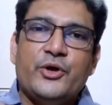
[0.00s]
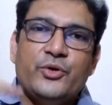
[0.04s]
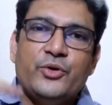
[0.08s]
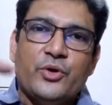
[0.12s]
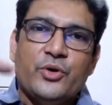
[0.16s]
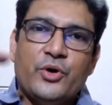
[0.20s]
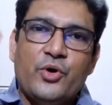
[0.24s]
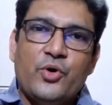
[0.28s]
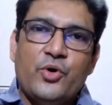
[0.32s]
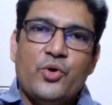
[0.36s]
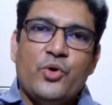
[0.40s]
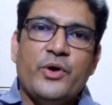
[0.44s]

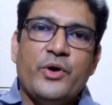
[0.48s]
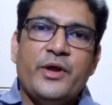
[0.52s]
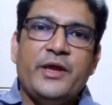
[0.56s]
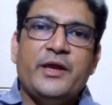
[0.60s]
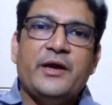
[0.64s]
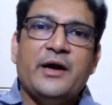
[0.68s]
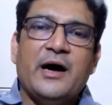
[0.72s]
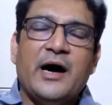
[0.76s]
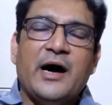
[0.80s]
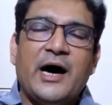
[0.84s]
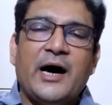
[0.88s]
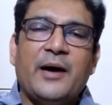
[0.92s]
you're
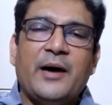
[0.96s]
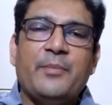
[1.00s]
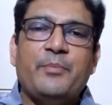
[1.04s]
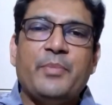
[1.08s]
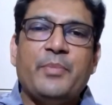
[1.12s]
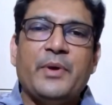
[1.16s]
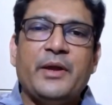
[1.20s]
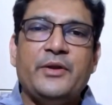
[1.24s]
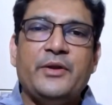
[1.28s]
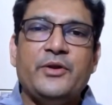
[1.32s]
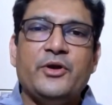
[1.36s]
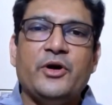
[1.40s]
going
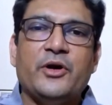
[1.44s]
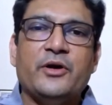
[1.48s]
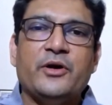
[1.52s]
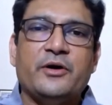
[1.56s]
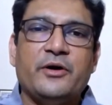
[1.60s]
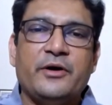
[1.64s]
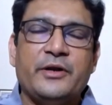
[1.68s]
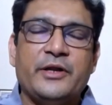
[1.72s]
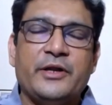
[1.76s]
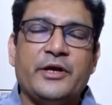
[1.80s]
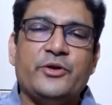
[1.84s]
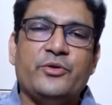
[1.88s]
up in your
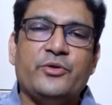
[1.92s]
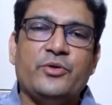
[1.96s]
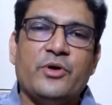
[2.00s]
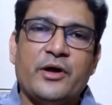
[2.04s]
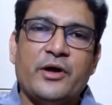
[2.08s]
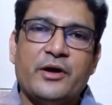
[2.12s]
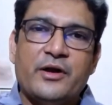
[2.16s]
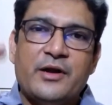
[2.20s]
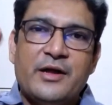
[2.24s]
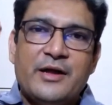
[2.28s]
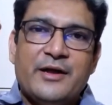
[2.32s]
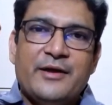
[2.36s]
career you
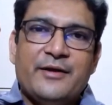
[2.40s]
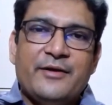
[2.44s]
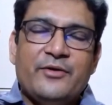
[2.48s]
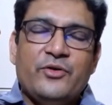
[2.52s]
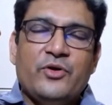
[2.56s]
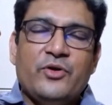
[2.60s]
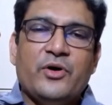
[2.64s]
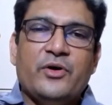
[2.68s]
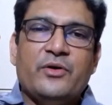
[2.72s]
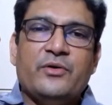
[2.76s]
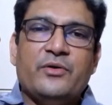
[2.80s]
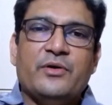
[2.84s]
are
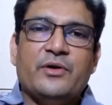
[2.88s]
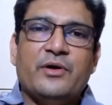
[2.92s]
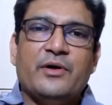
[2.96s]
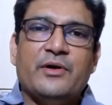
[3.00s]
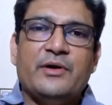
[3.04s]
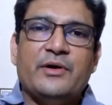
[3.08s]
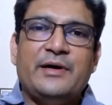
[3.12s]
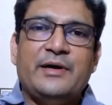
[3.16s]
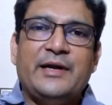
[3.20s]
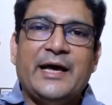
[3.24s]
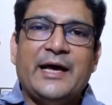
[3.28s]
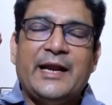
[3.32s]
you're
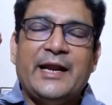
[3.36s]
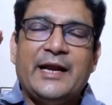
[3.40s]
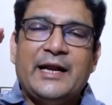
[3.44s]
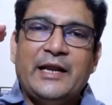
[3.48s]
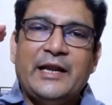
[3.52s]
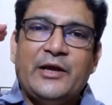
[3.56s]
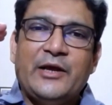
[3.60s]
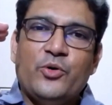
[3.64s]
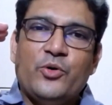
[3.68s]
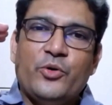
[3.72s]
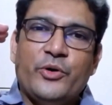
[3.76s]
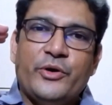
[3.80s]

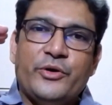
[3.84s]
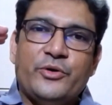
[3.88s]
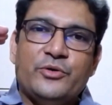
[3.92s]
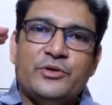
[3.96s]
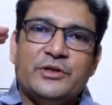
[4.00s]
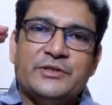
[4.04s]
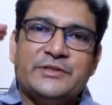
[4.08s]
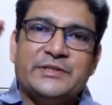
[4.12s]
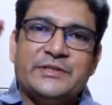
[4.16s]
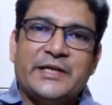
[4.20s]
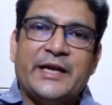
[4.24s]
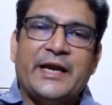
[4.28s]
directly going to
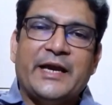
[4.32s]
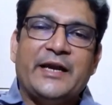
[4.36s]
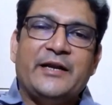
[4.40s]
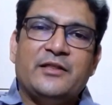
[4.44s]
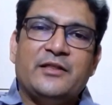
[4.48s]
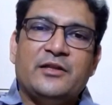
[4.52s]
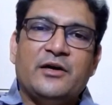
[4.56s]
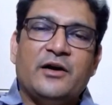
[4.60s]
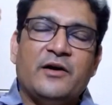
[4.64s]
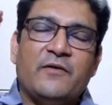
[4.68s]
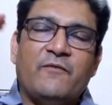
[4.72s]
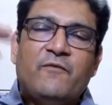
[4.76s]
the
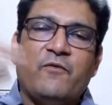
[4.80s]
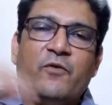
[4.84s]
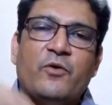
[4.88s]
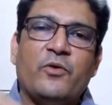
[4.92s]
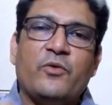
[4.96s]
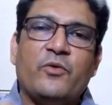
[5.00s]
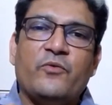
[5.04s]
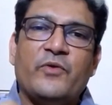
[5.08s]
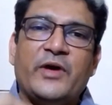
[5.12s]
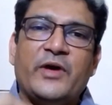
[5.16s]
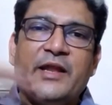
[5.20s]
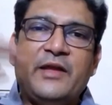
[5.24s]
second third
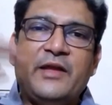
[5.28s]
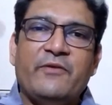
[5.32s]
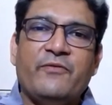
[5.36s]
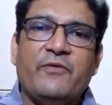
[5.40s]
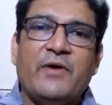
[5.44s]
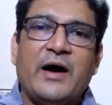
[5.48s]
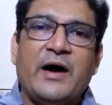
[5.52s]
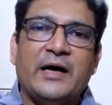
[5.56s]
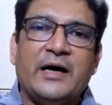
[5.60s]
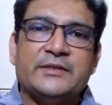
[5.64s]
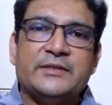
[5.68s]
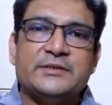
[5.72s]
floor very
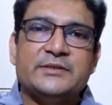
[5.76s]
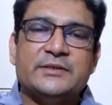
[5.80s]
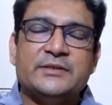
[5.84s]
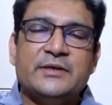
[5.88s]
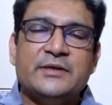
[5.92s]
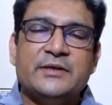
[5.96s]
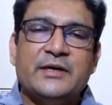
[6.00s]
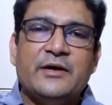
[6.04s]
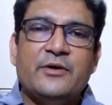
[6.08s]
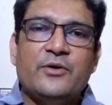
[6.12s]
fast